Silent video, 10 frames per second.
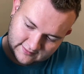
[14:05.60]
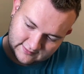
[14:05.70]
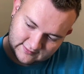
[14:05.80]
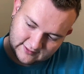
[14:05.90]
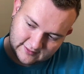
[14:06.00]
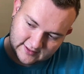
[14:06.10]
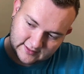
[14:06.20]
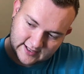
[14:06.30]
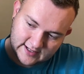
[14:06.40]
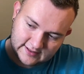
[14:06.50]
And so it
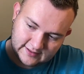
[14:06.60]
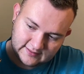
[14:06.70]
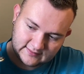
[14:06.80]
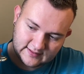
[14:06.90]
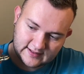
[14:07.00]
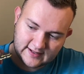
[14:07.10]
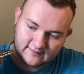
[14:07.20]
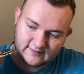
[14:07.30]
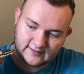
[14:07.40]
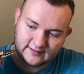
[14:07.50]
kind of is like
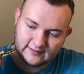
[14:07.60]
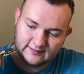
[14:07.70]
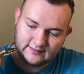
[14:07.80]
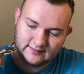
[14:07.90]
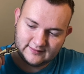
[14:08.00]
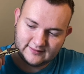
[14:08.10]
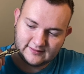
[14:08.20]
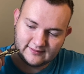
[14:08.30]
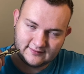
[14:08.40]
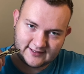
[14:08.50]
having a
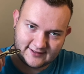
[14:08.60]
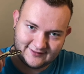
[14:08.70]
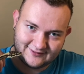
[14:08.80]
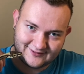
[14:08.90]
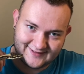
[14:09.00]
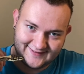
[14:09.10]
little dinosaur.